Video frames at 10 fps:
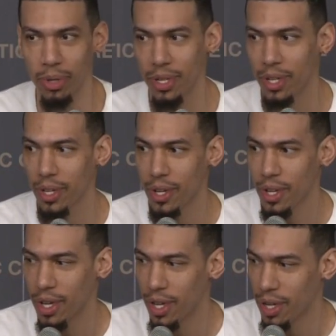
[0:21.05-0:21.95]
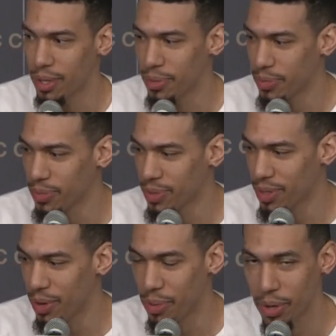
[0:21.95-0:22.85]
But
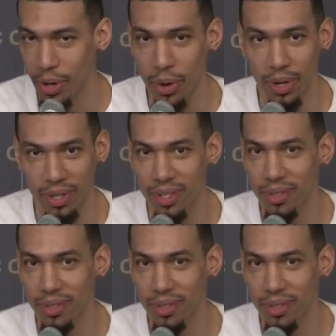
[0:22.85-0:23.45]
you know, we've been going.